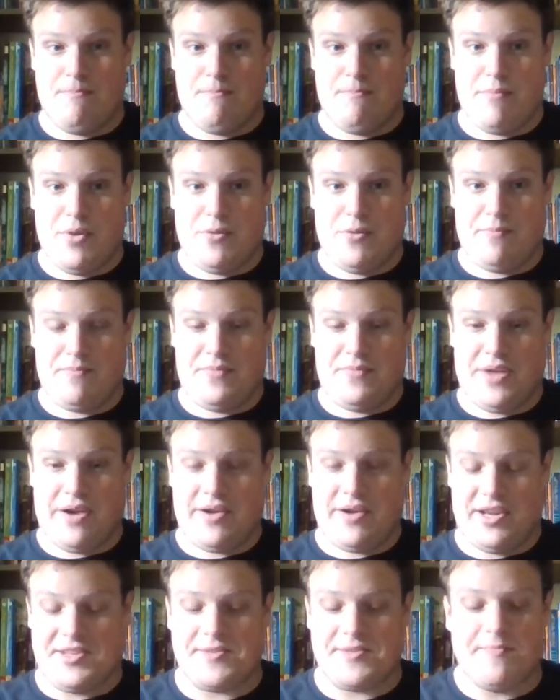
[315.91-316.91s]
boom, there
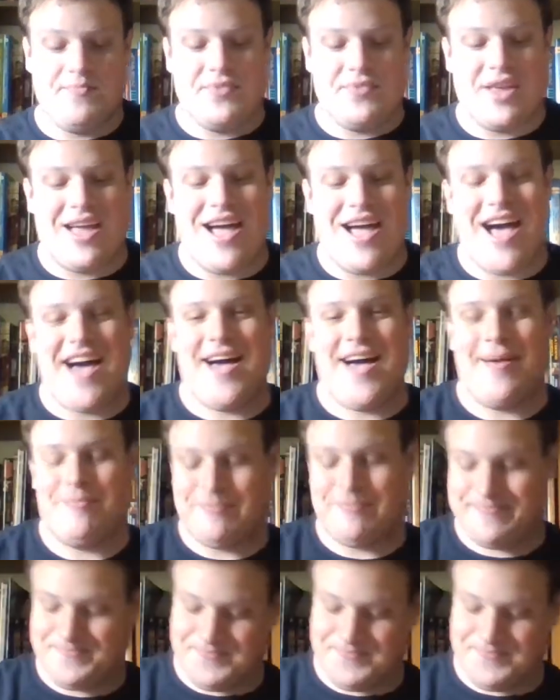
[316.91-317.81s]
it is. Um,